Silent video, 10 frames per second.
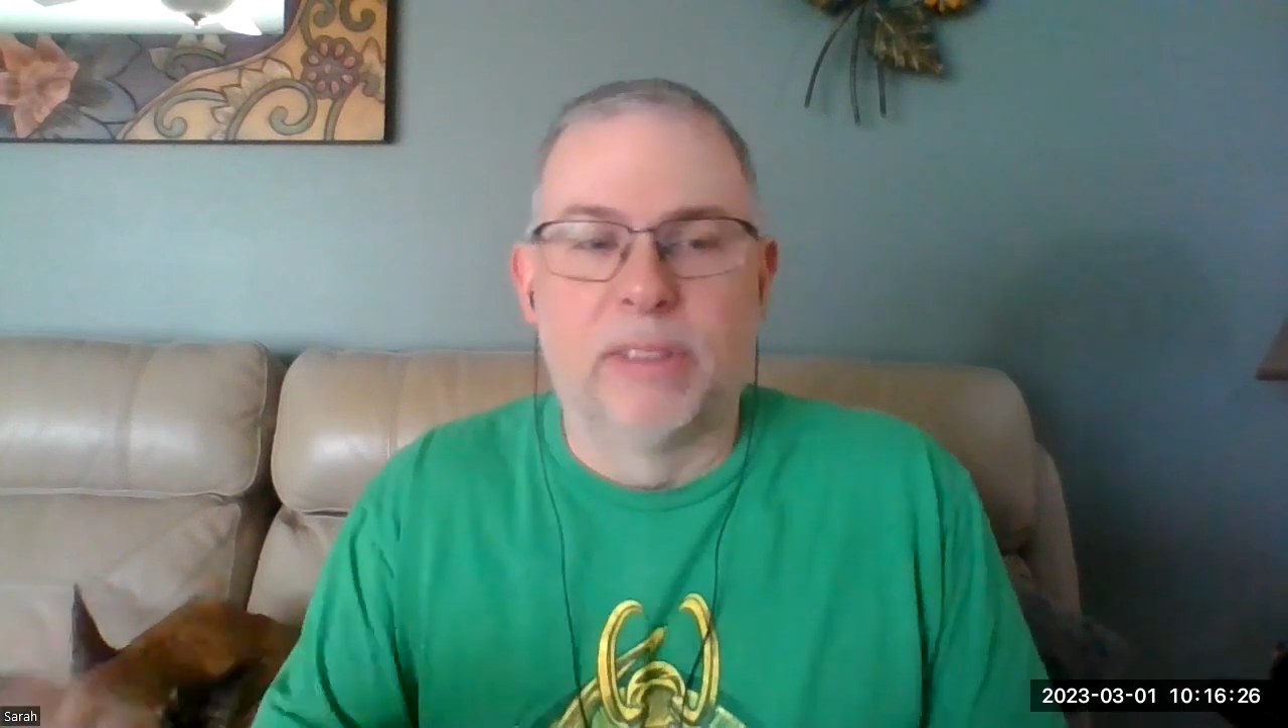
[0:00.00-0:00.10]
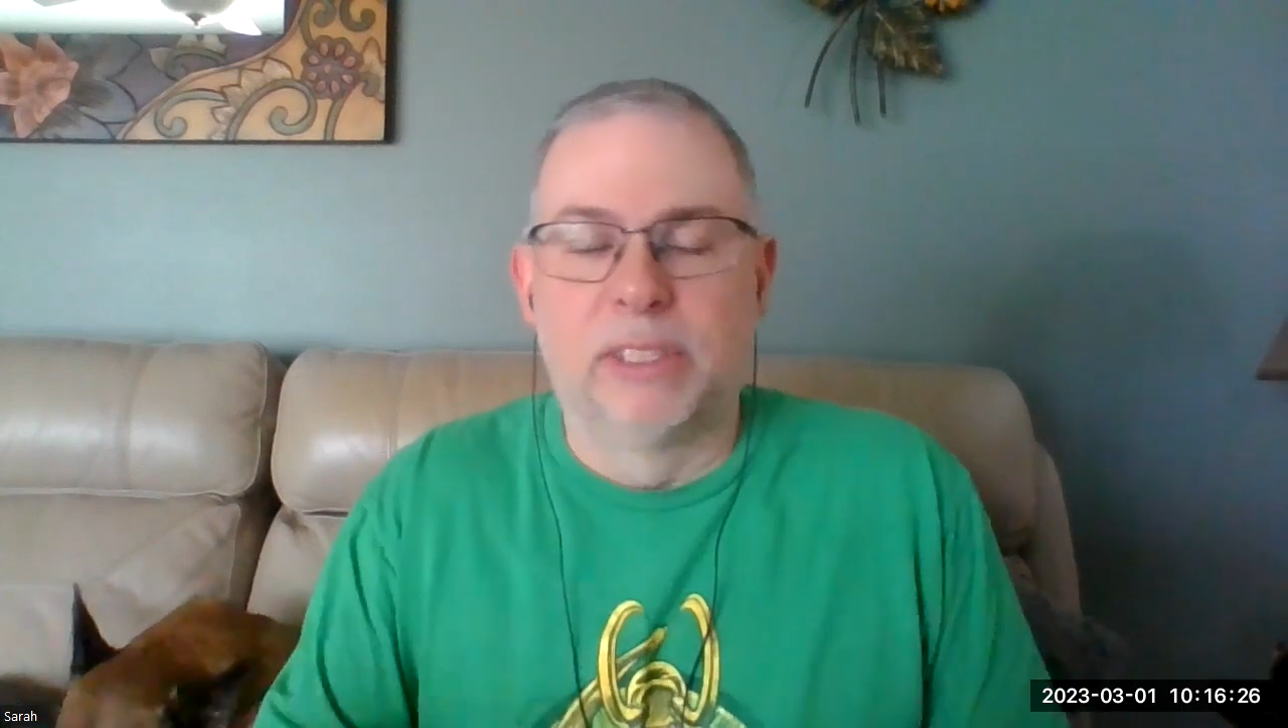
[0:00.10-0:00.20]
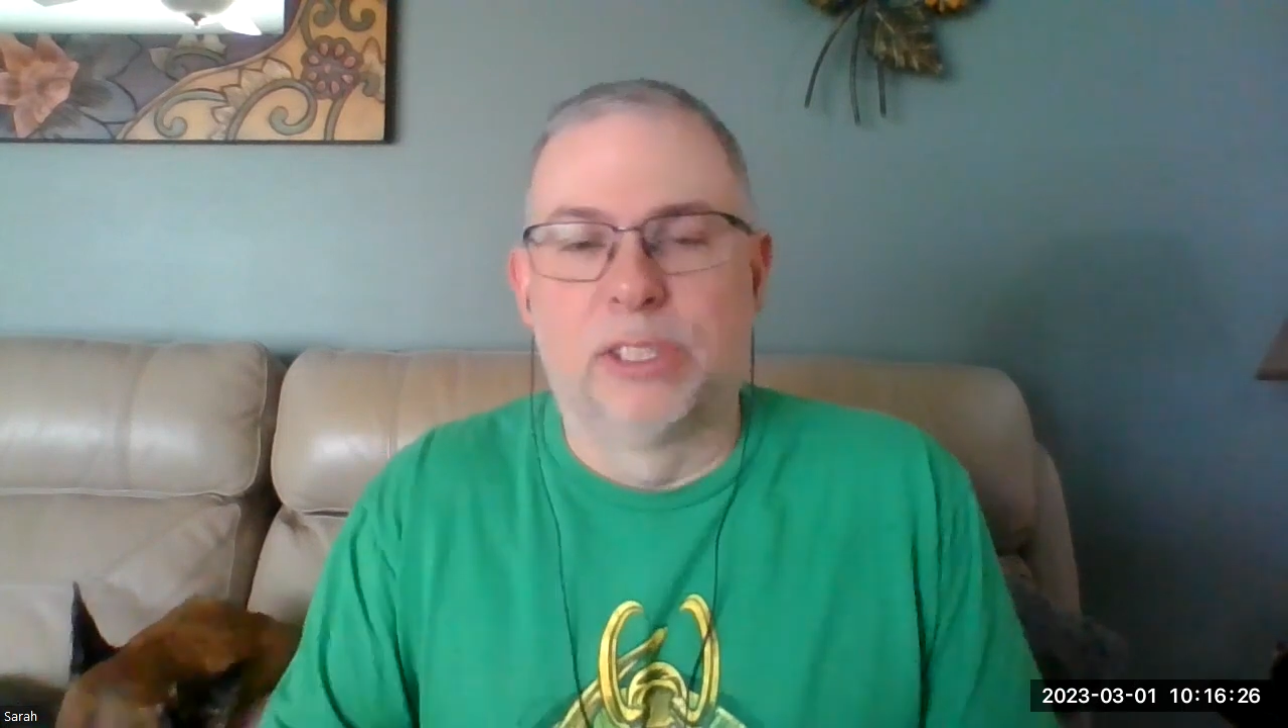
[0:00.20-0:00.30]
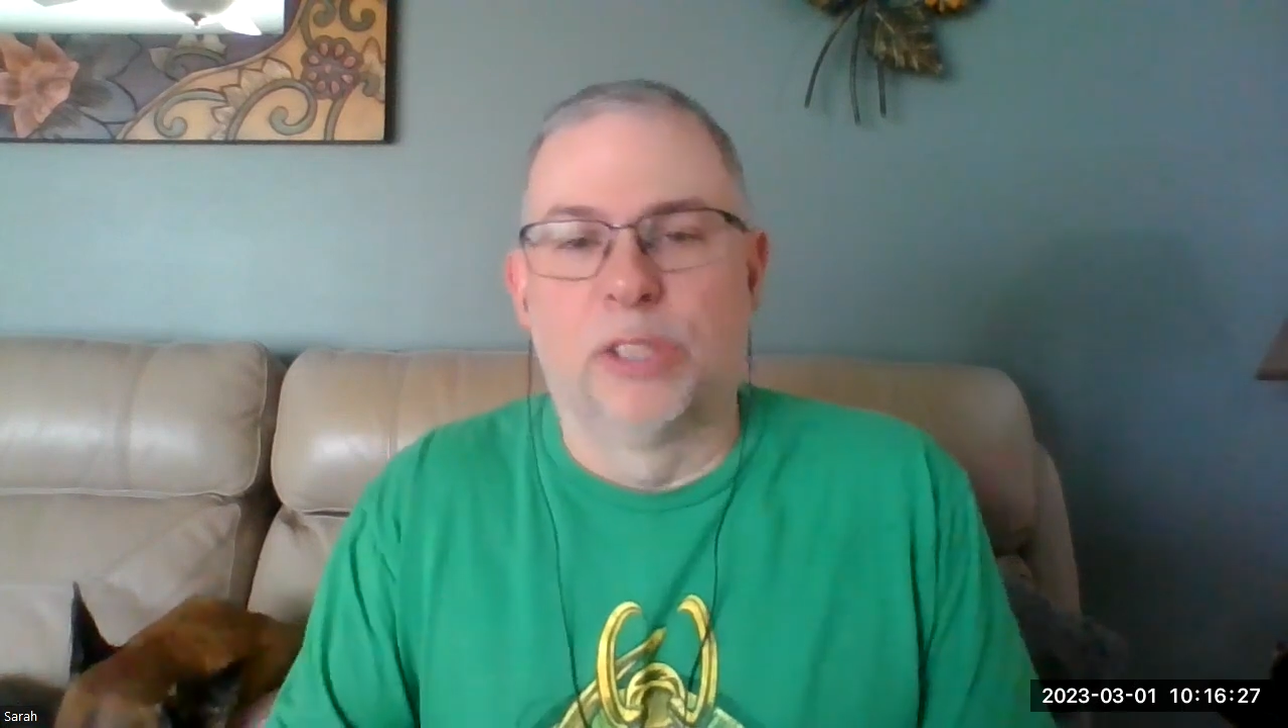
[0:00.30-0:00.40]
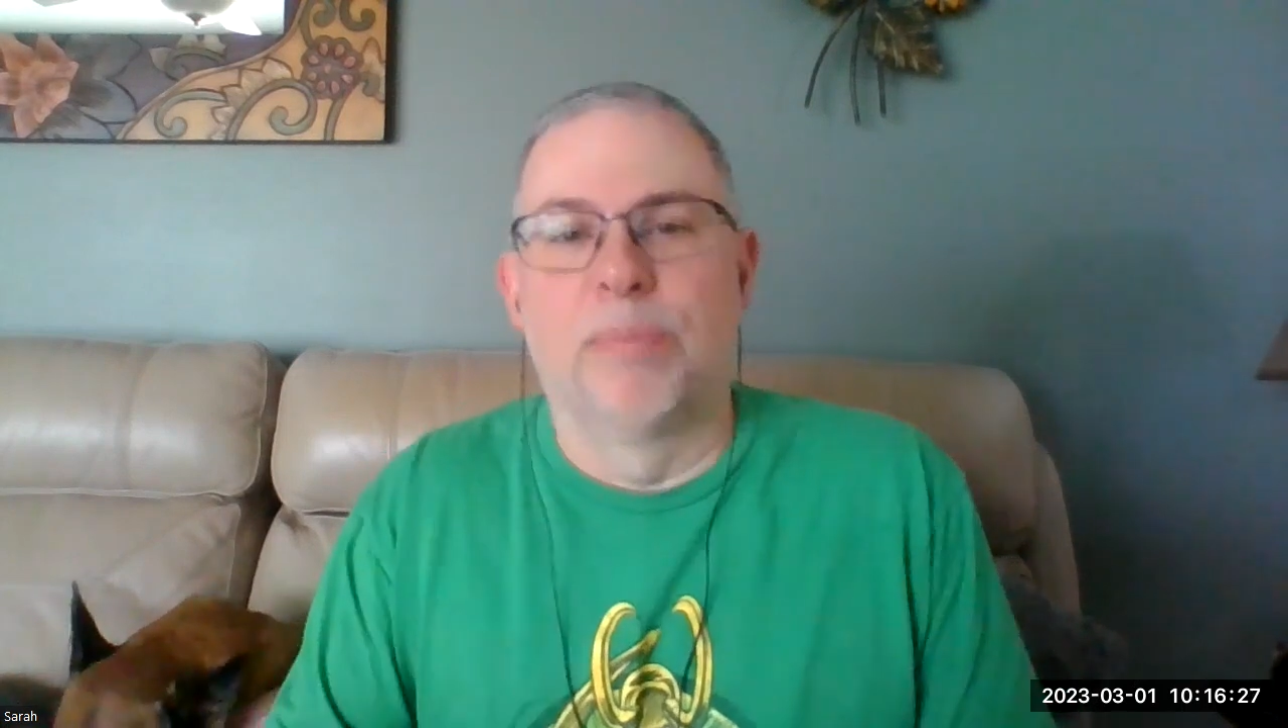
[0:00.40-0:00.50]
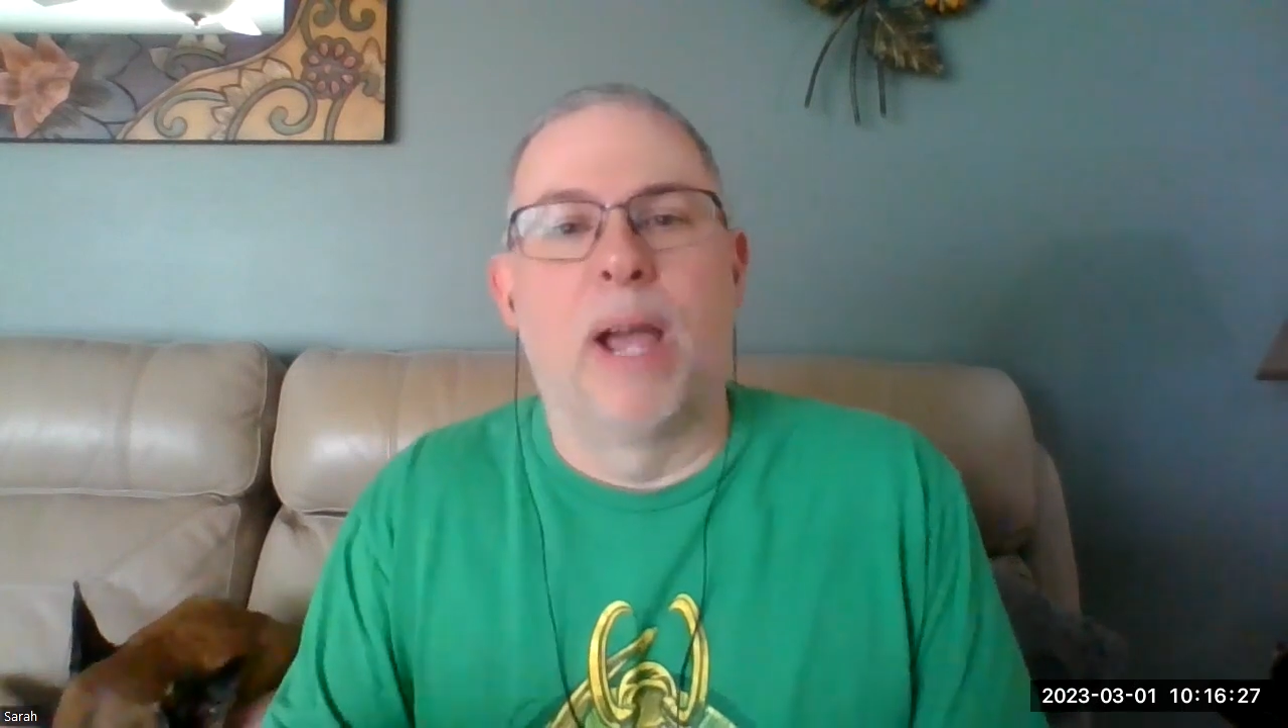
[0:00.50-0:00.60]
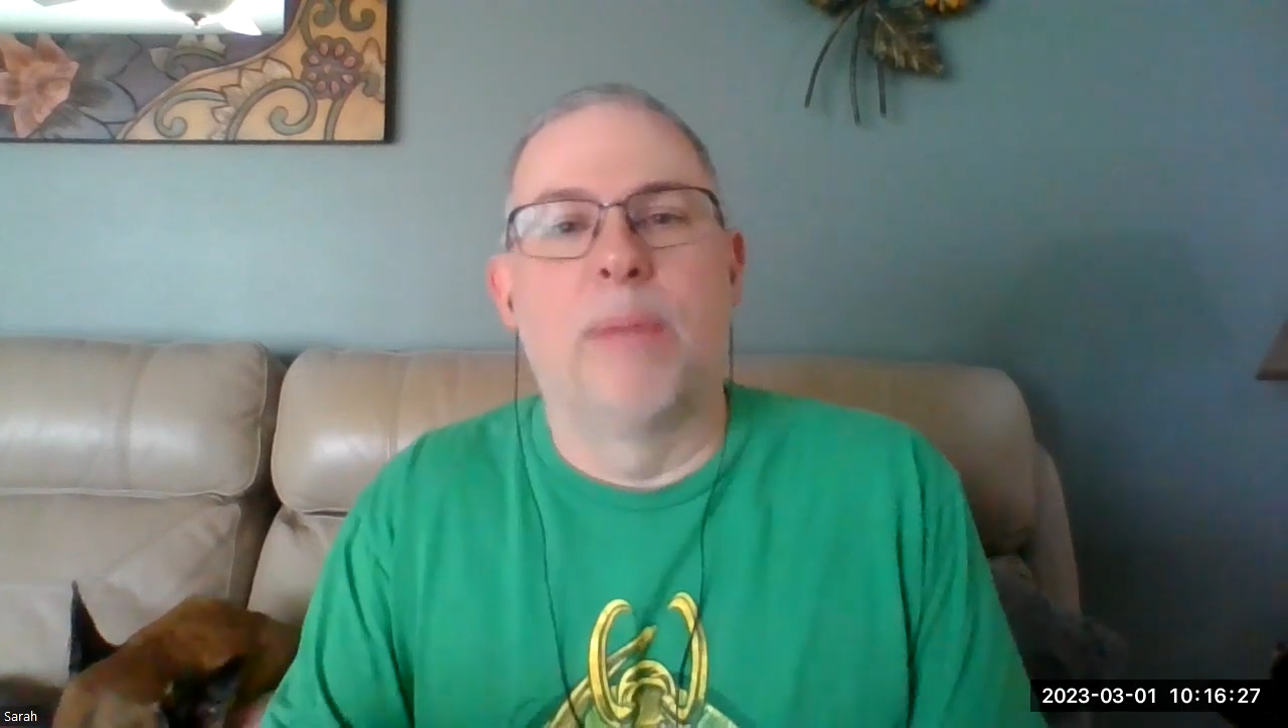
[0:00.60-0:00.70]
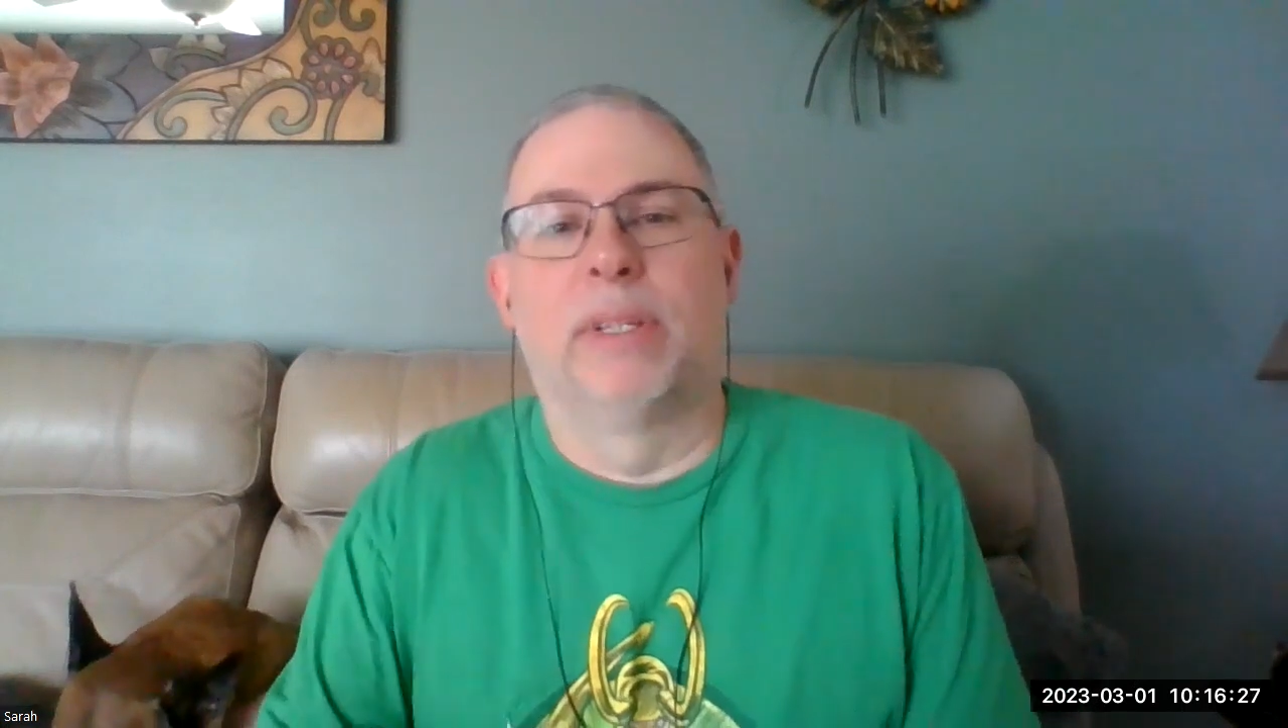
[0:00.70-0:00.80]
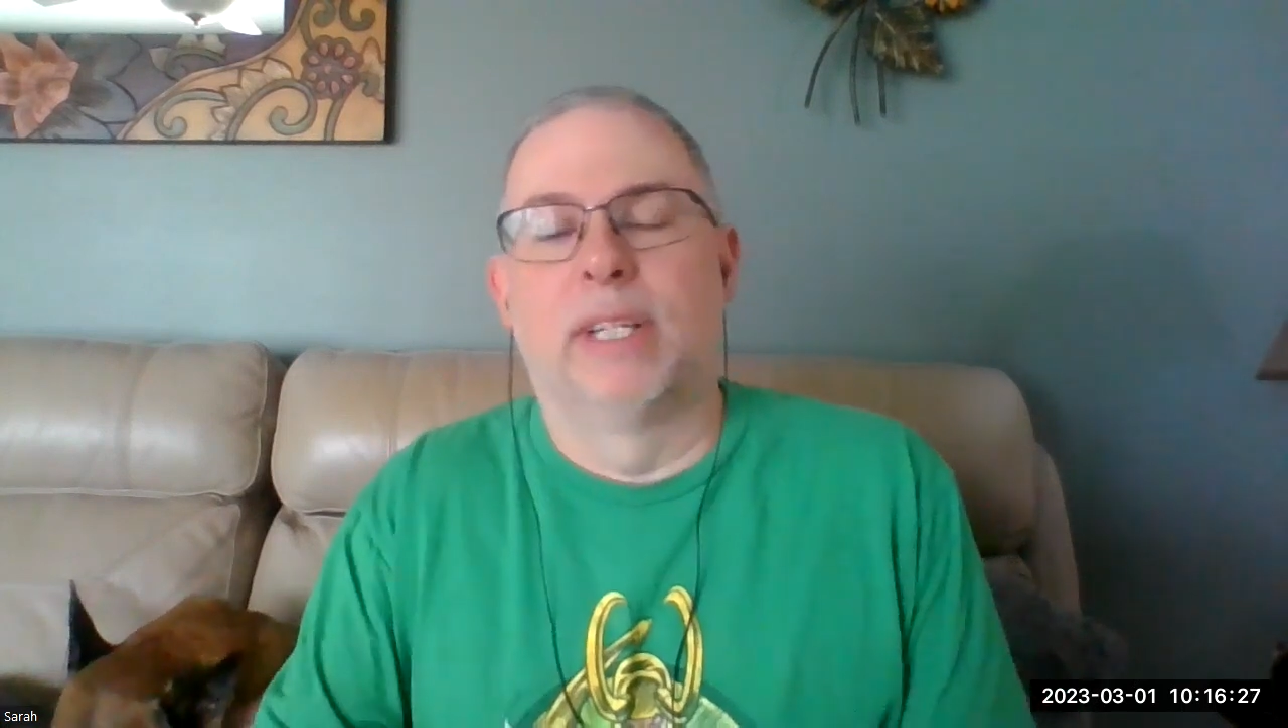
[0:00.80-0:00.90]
certain popular